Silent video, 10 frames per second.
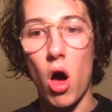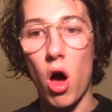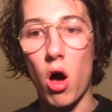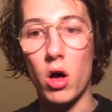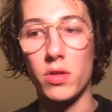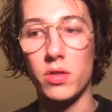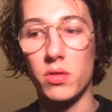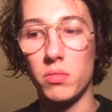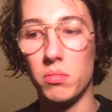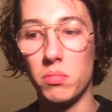on
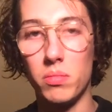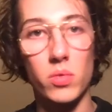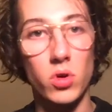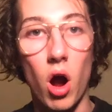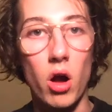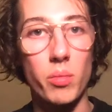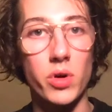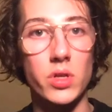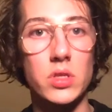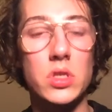
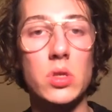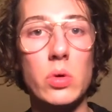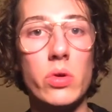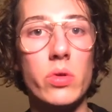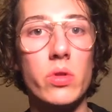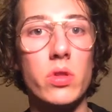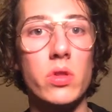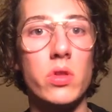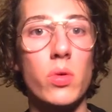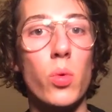garments.
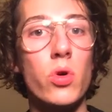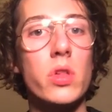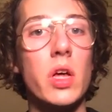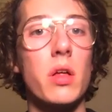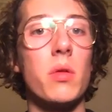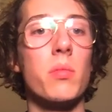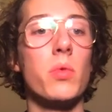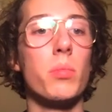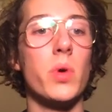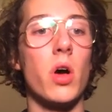The world can
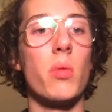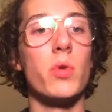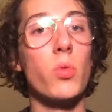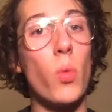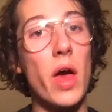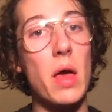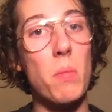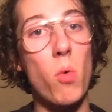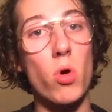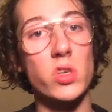become a way
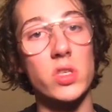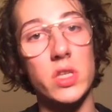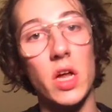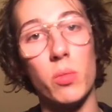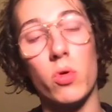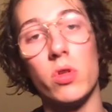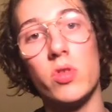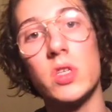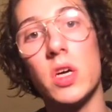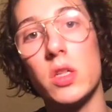more sustainable. There
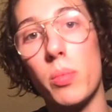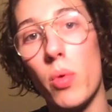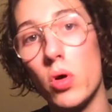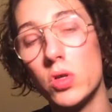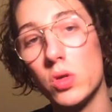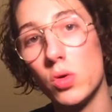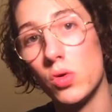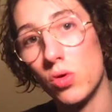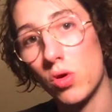is like the post couture